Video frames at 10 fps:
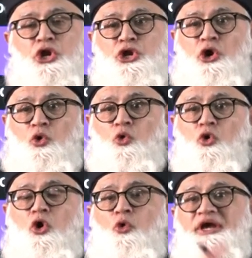
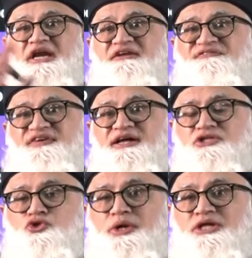No, we refer
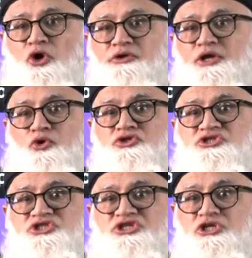to it on a
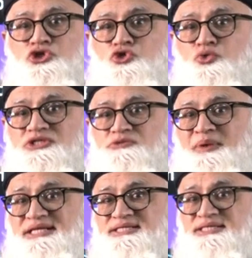continuous
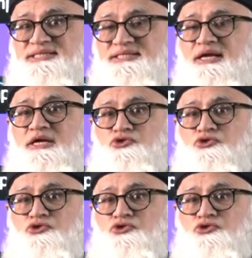basis